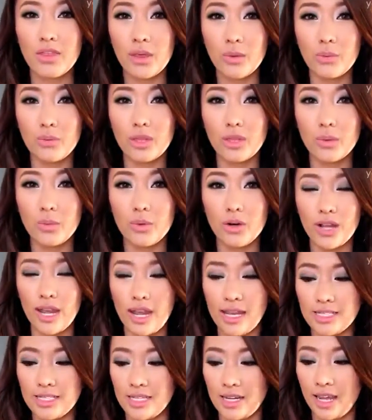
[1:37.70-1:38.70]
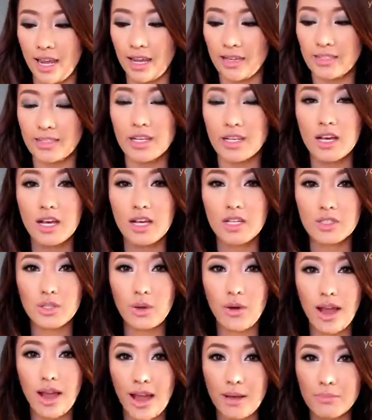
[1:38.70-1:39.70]
They really work hand in hand.
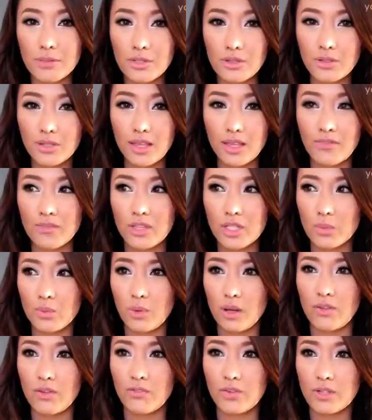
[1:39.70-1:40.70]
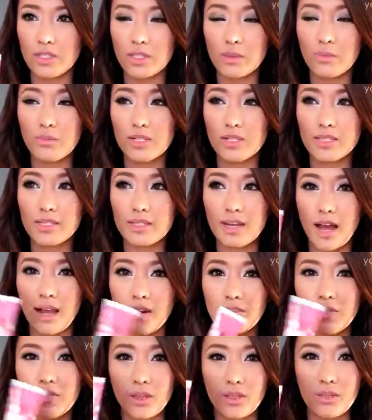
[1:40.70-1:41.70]
So I absolutely love this one. For some reason,
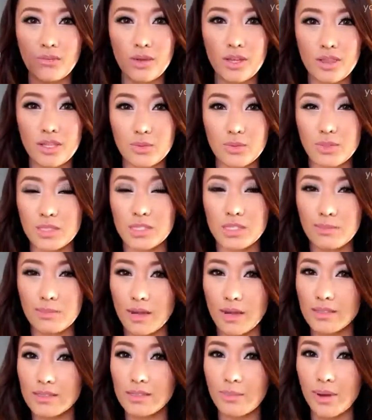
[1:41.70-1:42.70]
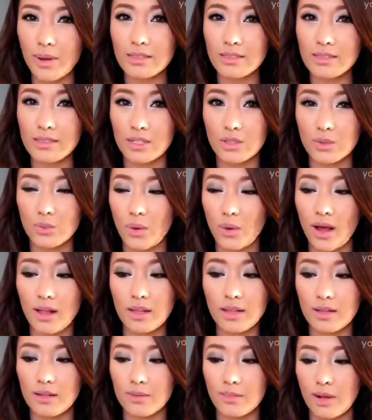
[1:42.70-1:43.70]
out of the three, this one smells the best as
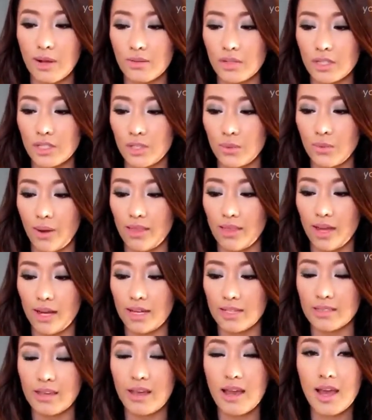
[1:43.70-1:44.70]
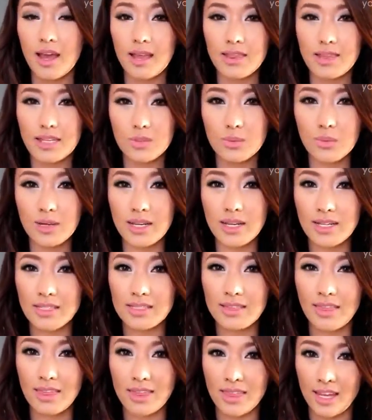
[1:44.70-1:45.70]
well, and I'm not really sure why that is. This one
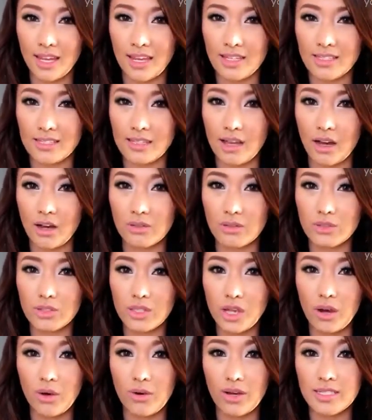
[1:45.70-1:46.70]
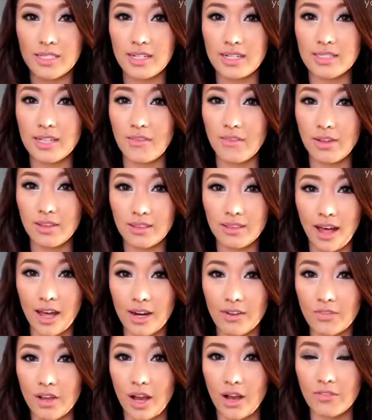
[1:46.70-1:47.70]
is the thickest though, so it does have a
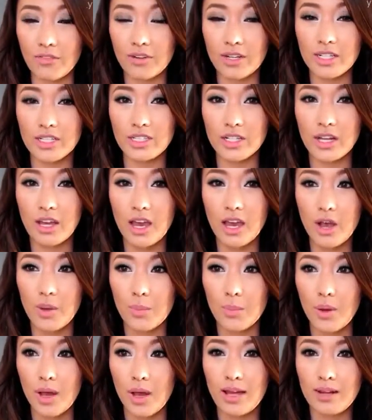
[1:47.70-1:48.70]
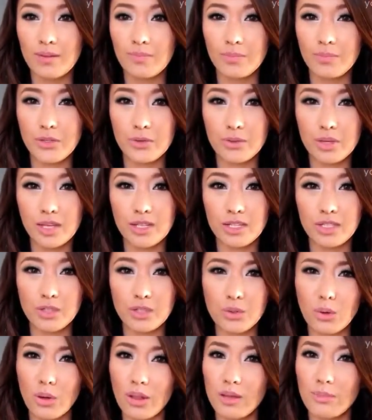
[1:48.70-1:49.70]
lot of coverage, but you can
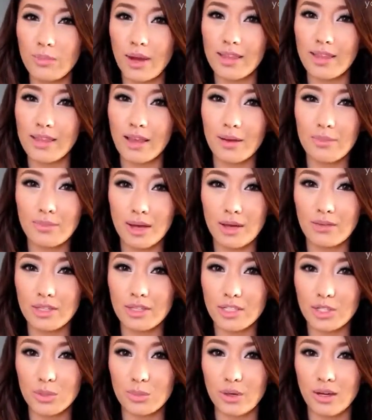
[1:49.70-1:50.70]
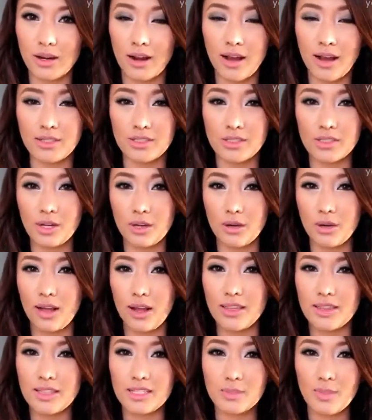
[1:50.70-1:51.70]
control it by the amount that you put on. So
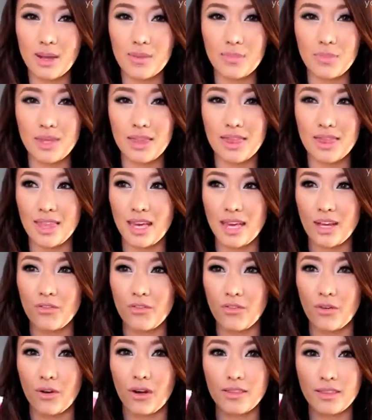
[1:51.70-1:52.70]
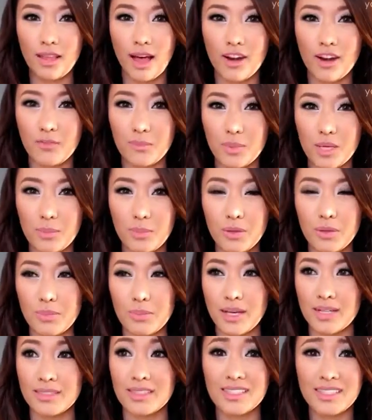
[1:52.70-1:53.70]
this might be thick for a lot of people
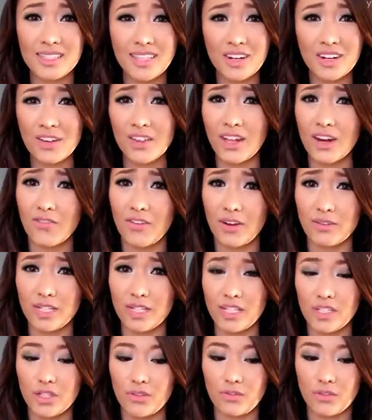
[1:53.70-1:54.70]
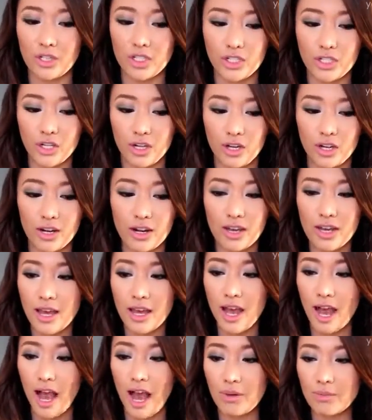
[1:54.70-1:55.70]
because it's thicker than a foundation for sure.
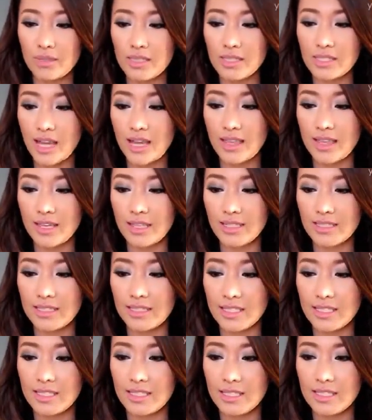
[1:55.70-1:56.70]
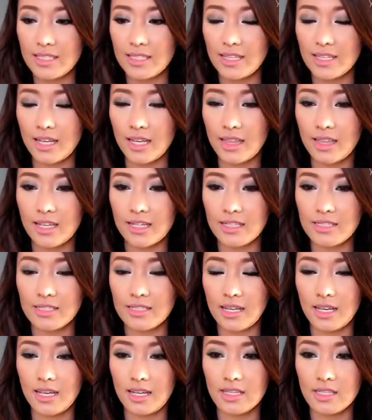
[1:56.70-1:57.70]
I would say the consistency on
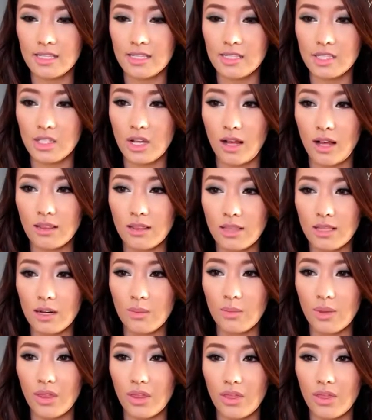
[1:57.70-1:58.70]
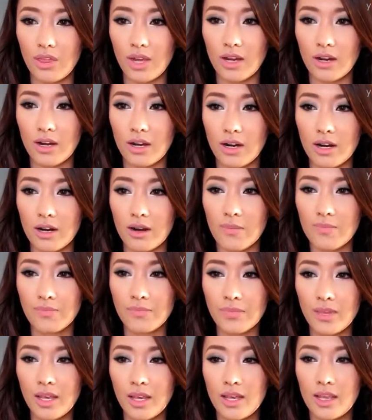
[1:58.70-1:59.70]
this is a little bit thicker
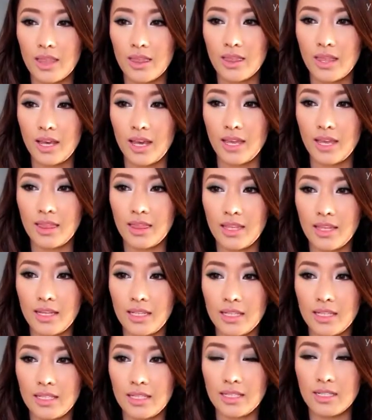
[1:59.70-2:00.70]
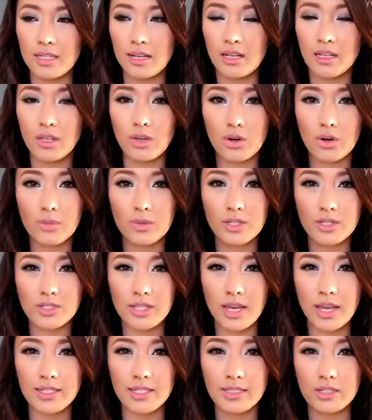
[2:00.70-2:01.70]
than the Laura
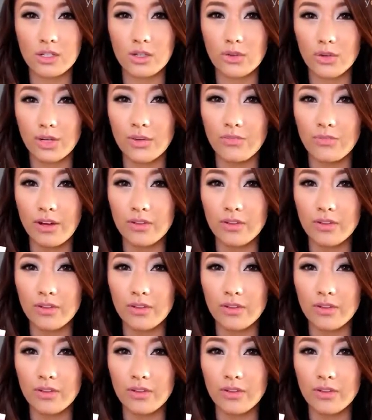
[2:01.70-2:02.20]
Mercier Silk Cream